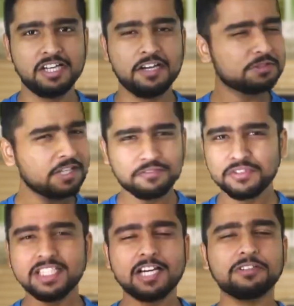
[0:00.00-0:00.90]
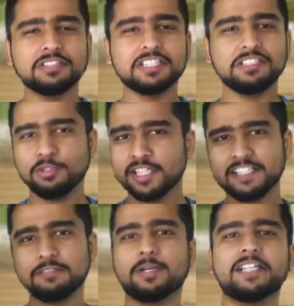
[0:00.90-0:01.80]
So every now and then you will get
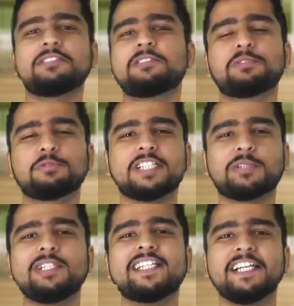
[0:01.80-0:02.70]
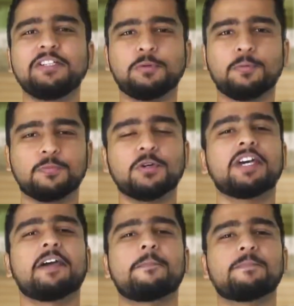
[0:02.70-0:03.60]
a milestone that will tell you,
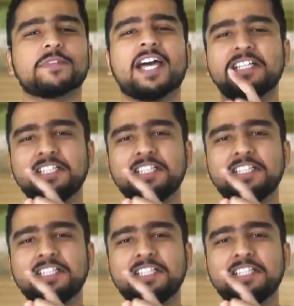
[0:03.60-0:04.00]
okay, I need to